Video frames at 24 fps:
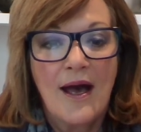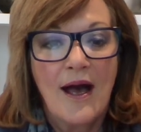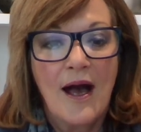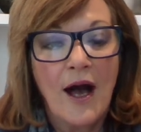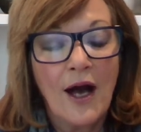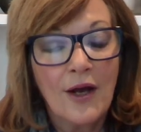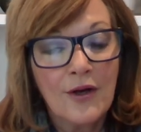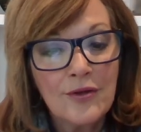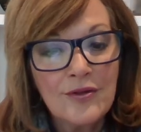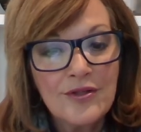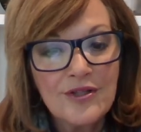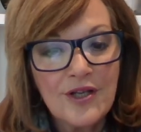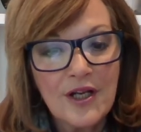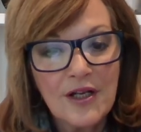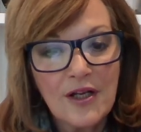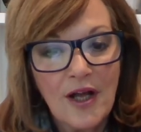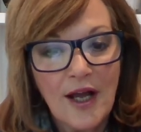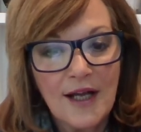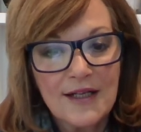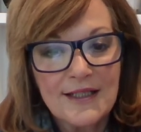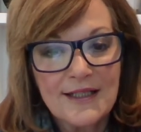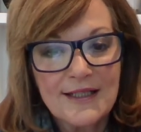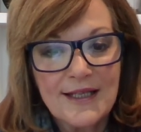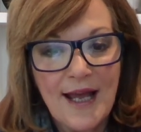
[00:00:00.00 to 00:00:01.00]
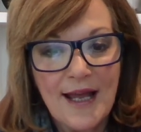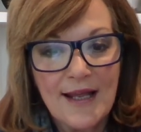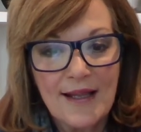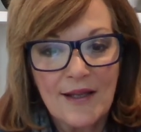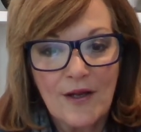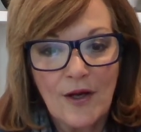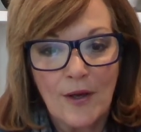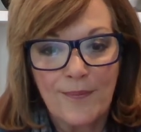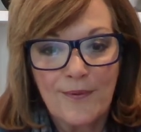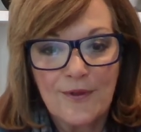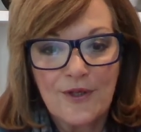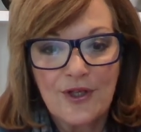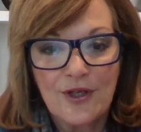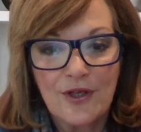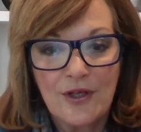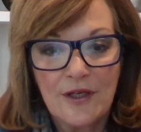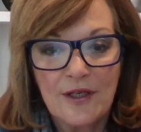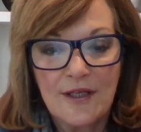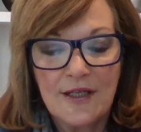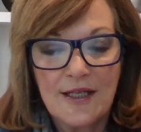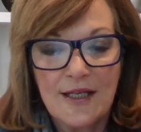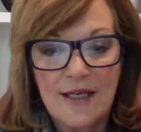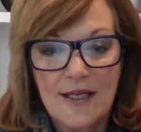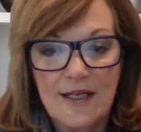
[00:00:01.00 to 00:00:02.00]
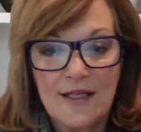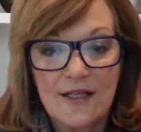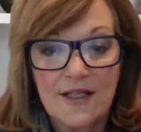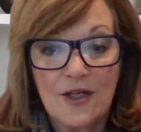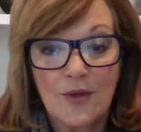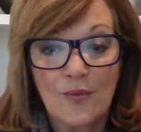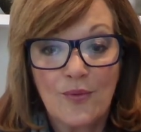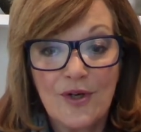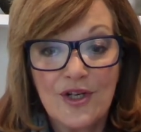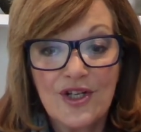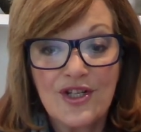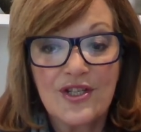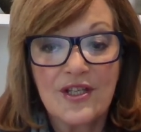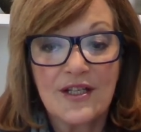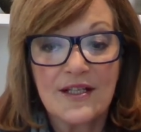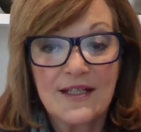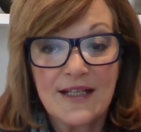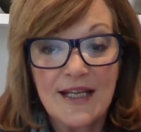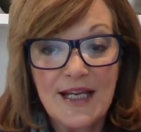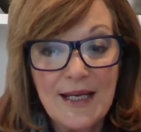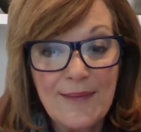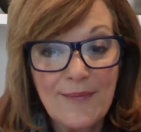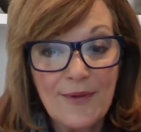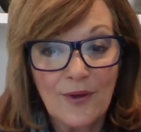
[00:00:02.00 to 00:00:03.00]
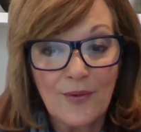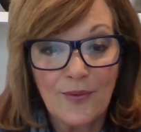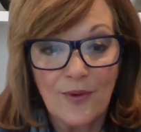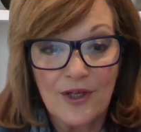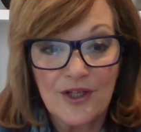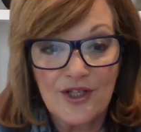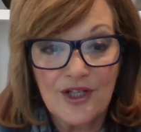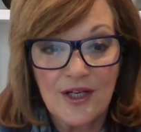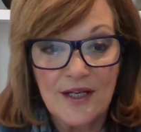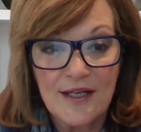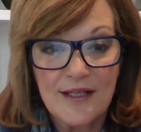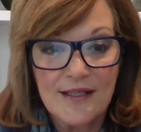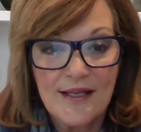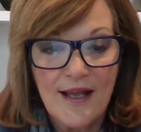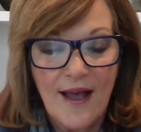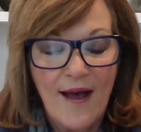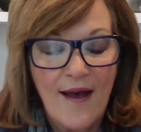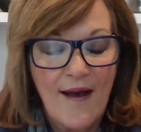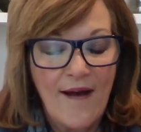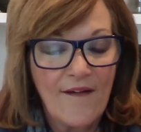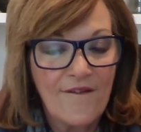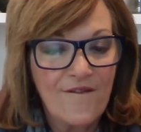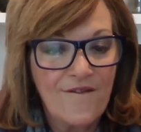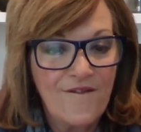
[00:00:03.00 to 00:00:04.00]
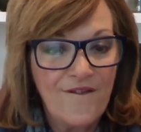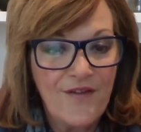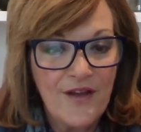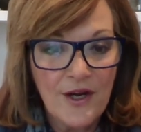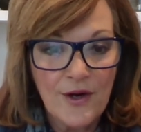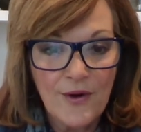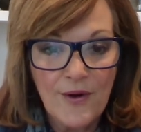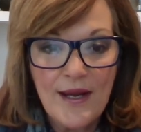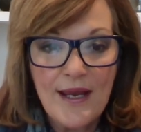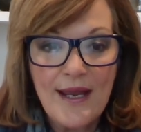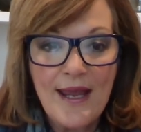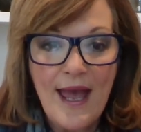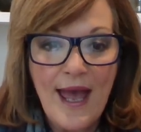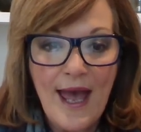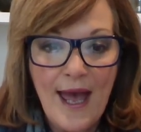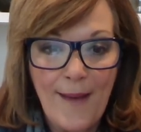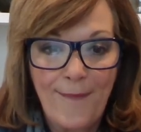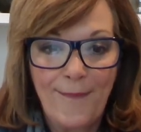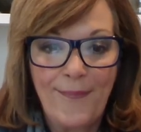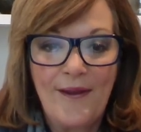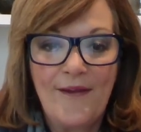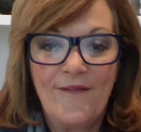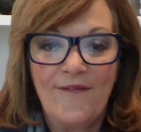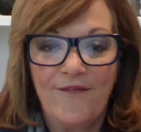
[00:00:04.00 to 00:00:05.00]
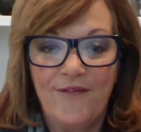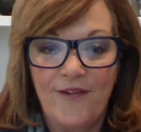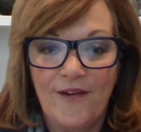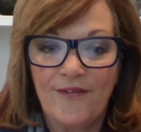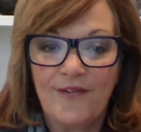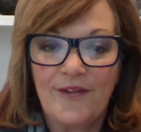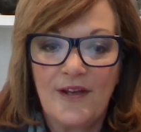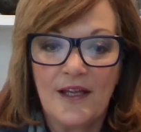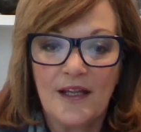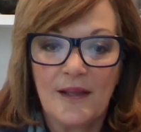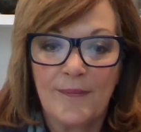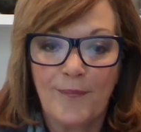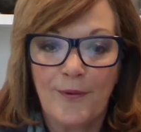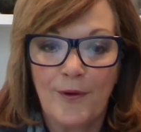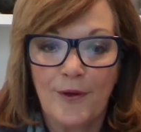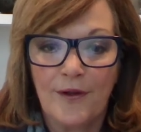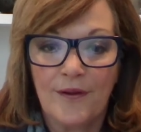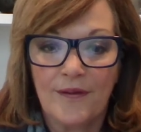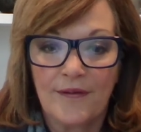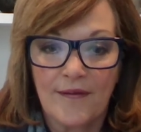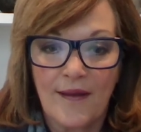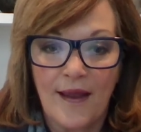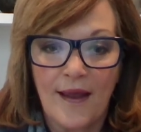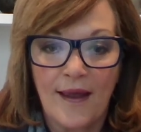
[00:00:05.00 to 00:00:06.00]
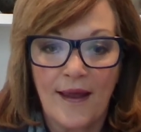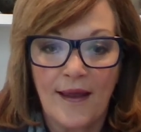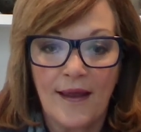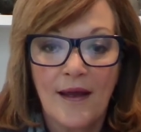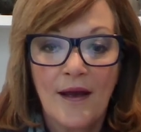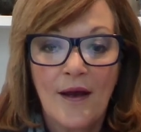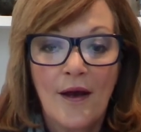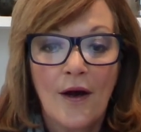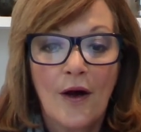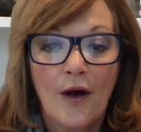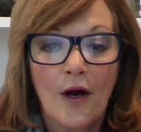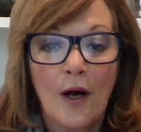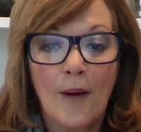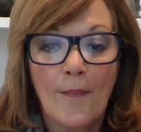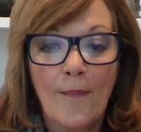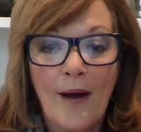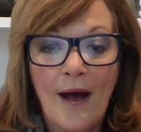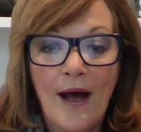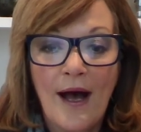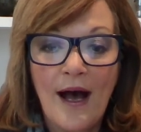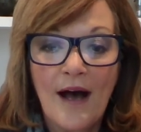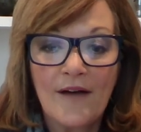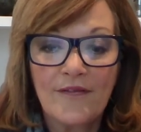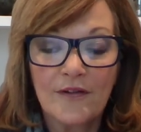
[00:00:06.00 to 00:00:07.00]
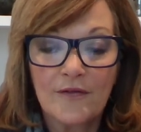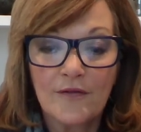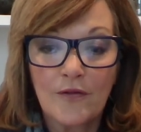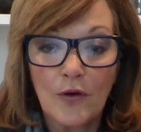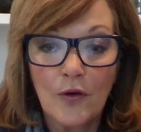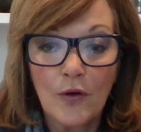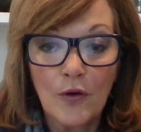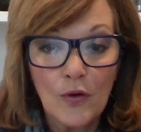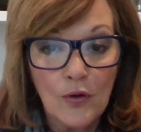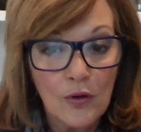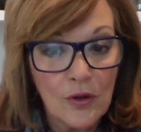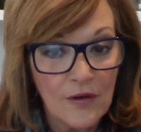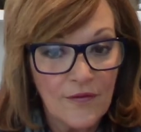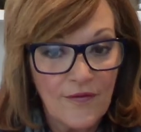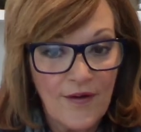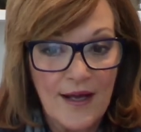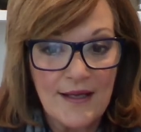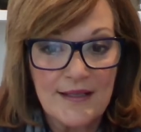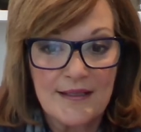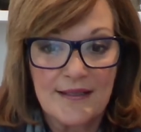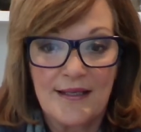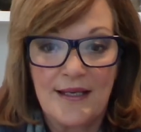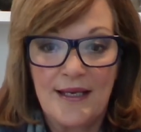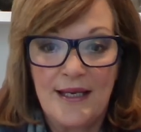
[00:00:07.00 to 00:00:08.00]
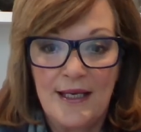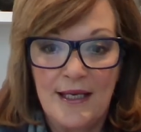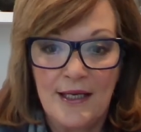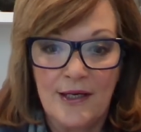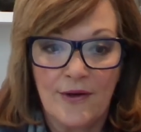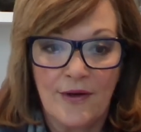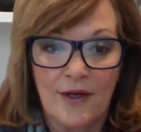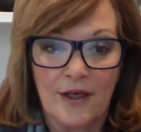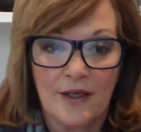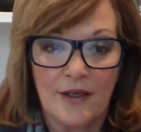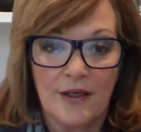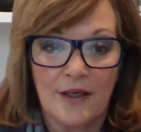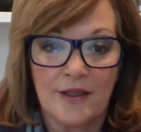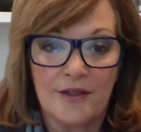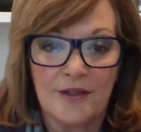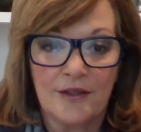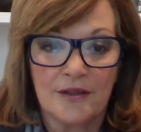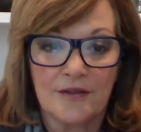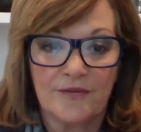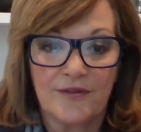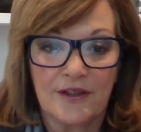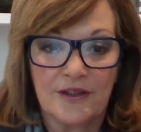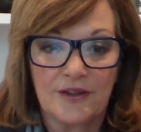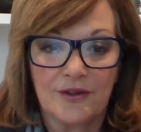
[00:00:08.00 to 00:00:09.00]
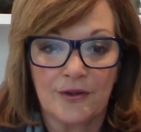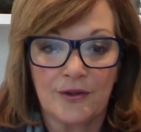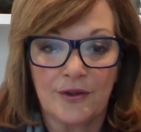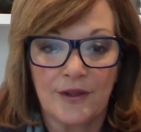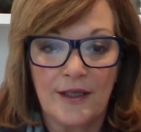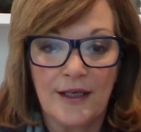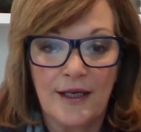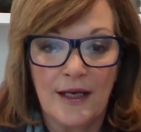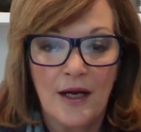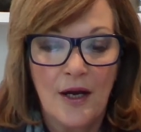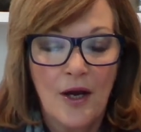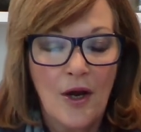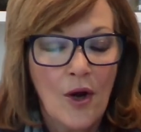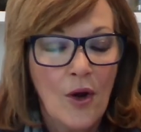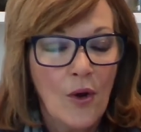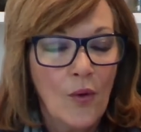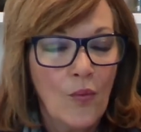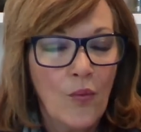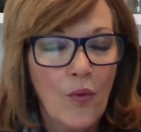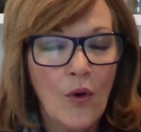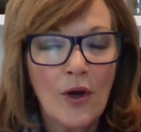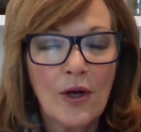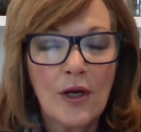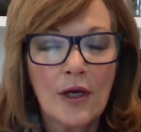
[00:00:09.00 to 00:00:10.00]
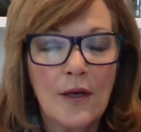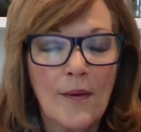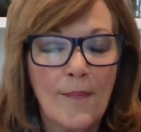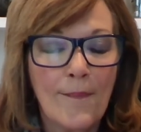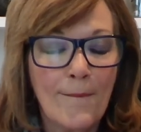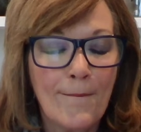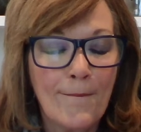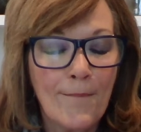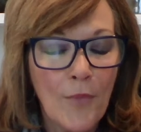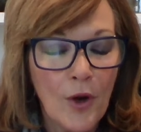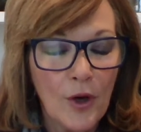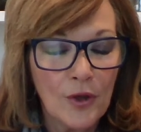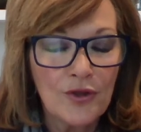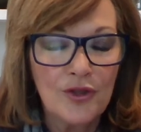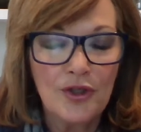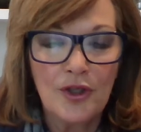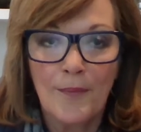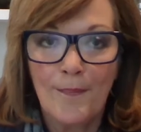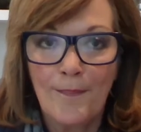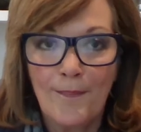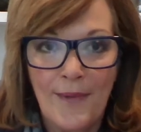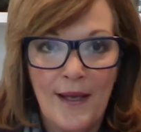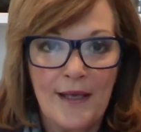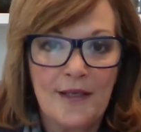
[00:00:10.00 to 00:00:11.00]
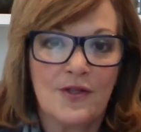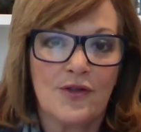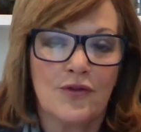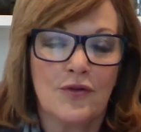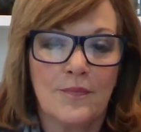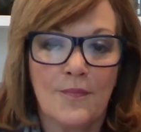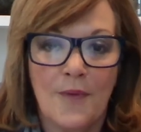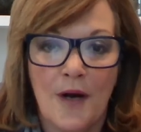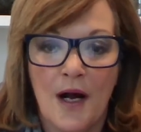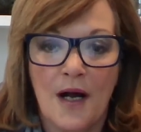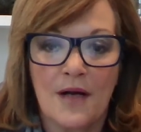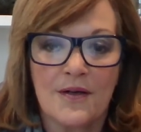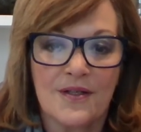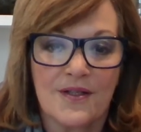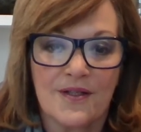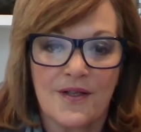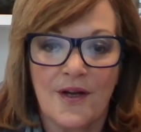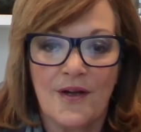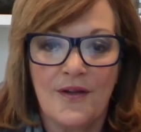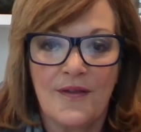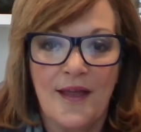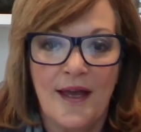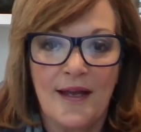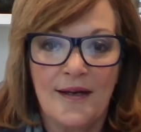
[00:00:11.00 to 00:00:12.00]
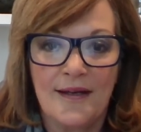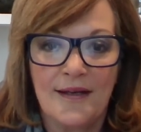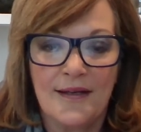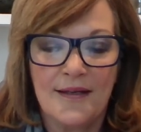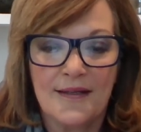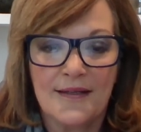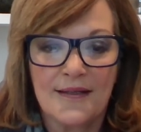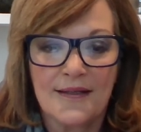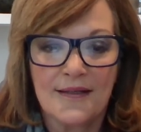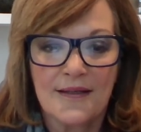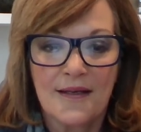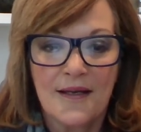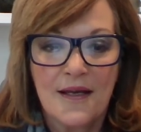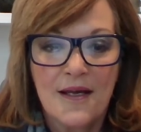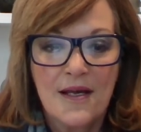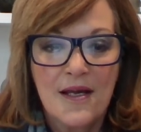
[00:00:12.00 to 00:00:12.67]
I'd also like to take the opportunity to wish the team at Richie's a very happy 50th birthday on behalf of all of us here at Guide Dogs Victoria. What a monumental milestone that is.